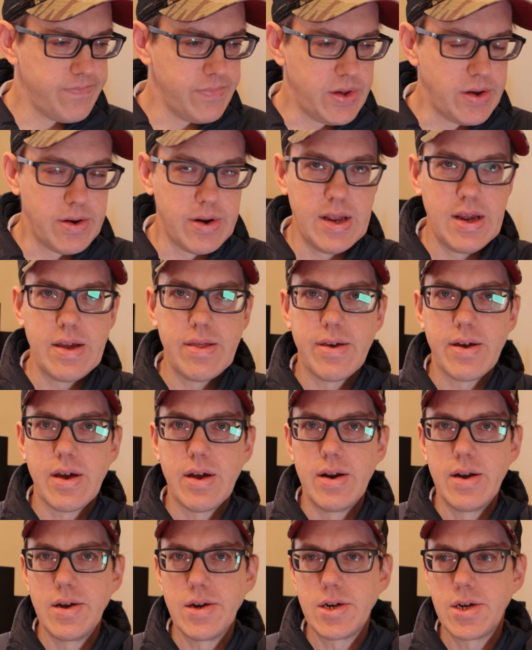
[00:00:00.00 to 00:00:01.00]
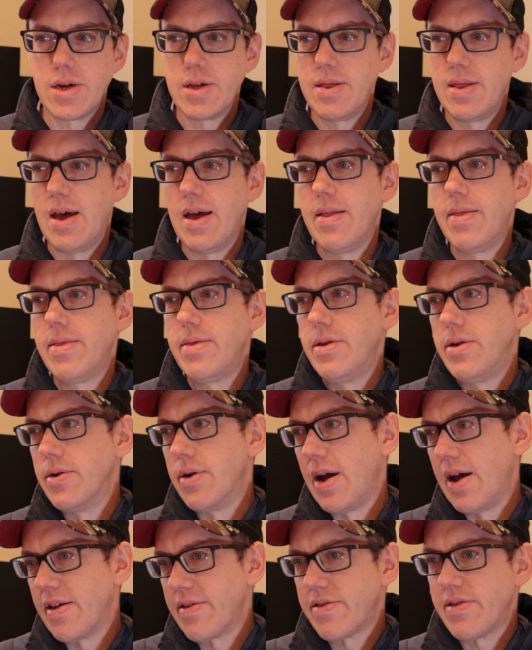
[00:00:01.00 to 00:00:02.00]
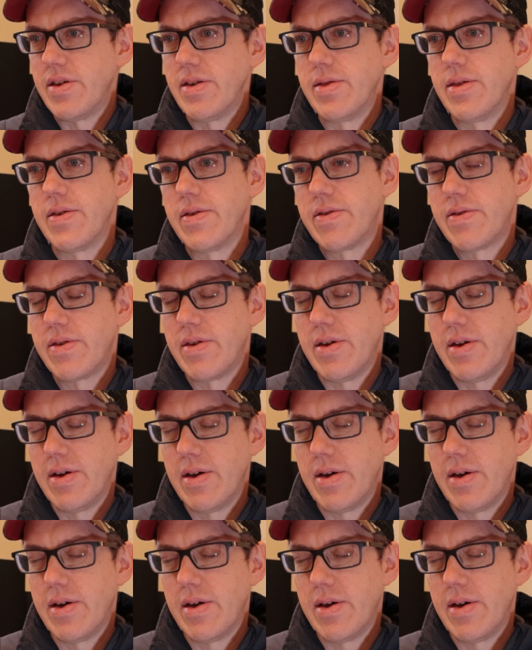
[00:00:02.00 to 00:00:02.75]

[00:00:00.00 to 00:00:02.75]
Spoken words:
unique the condition that you're asking this